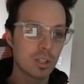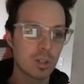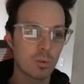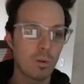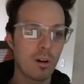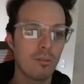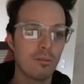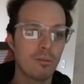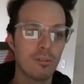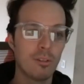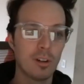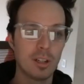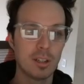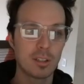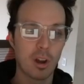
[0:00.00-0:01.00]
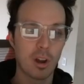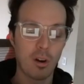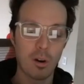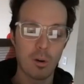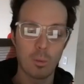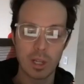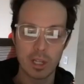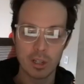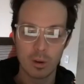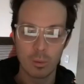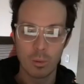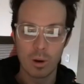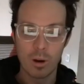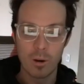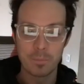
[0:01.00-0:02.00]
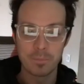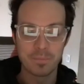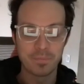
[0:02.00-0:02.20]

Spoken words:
12-foot tall window wall,